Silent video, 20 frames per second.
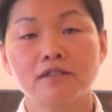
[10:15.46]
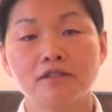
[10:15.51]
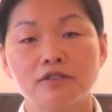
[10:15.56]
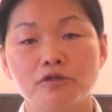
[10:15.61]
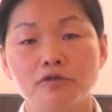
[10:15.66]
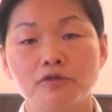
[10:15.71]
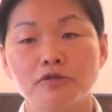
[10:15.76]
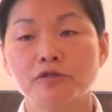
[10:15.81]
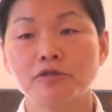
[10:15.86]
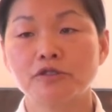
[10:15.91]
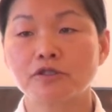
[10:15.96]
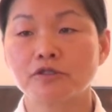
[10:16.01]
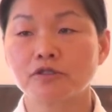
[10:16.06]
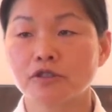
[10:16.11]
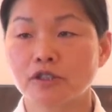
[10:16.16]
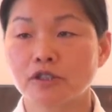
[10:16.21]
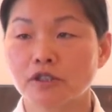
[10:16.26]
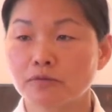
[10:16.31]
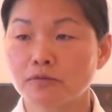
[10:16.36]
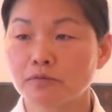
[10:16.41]
Use
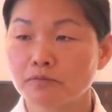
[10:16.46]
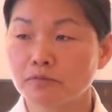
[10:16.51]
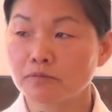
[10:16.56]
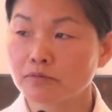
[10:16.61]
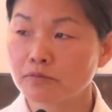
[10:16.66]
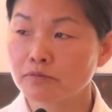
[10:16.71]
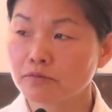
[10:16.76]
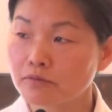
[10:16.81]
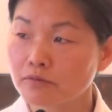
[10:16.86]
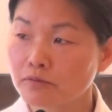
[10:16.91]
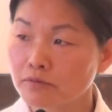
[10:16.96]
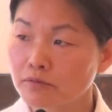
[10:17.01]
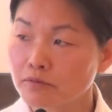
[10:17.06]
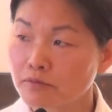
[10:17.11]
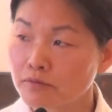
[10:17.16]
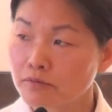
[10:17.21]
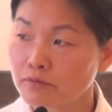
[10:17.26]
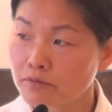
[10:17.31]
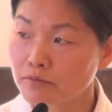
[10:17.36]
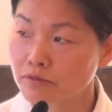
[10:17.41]
your
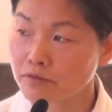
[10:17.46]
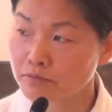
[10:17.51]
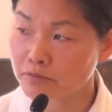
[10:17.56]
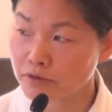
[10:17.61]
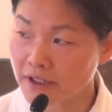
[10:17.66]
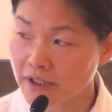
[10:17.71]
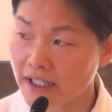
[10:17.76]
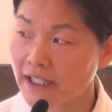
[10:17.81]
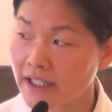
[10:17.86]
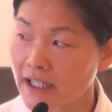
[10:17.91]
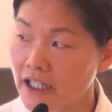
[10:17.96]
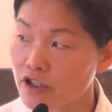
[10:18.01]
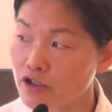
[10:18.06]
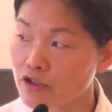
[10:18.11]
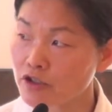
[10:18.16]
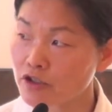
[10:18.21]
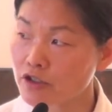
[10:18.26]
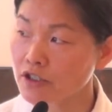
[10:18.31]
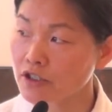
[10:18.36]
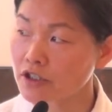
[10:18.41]
Buddha
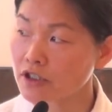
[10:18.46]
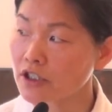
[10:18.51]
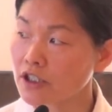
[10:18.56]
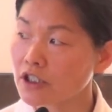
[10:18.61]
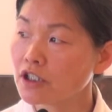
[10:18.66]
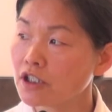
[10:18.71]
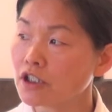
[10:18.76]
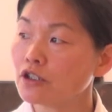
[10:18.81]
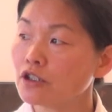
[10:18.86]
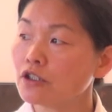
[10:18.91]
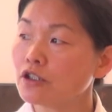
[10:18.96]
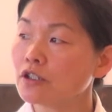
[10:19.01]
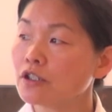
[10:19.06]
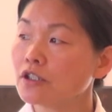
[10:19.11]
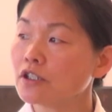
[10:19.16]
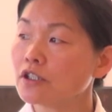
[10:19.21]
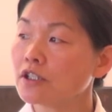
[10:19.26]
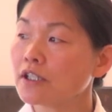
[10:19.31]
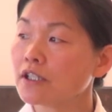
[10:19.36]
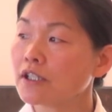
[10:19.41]
nature,
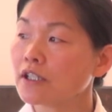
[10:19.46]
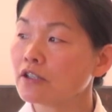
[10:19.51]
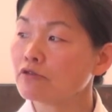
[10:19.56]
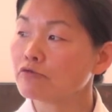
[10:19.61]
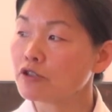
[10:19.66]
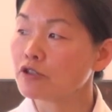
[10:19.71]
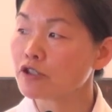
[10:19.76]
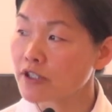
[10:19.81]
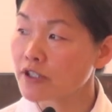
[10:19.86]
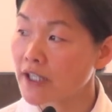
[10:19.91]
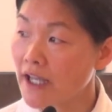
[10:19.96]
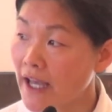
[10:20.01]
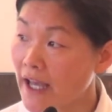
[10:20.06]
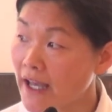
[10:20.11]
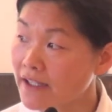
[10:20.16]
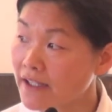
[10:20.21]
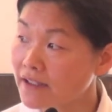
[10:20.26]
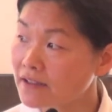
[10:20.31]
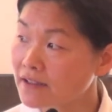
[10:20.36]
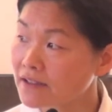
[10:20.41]
which
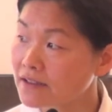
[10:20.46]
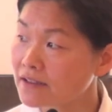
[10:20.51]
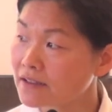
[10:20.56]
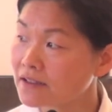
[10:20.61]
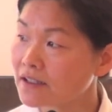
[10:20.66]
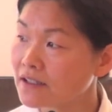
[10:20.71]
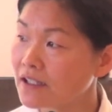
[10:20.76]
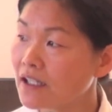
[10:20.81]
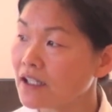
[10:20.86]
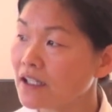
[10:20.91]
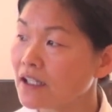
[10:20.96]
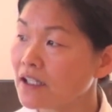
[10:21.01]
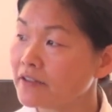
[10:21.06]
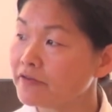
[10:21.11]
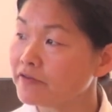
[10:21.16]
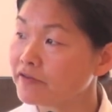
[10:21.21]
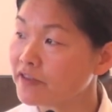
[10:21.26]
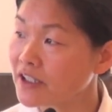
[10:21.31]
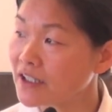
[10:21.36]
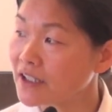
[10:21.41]
has
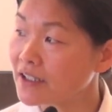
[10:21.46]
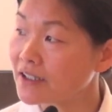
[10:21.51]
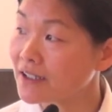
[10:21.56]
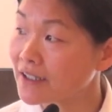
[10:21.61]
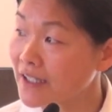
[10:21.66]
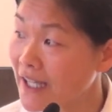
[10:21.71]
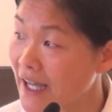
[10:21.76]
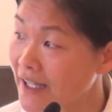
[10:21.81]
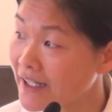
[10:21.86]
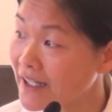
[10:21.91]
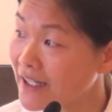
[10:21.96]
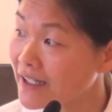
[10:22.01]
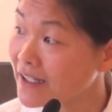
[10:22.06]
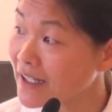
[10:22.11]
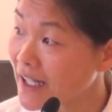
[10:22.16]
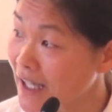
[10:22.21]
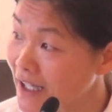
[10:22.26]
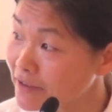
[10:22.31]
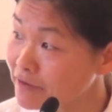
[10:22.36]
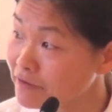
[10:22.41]
infinite light and
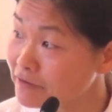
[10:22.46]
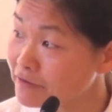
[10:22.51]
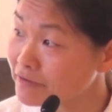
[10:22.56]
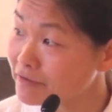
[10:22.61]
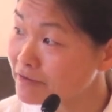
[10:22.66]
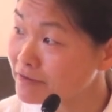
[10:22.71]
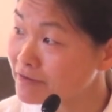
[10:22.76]
life.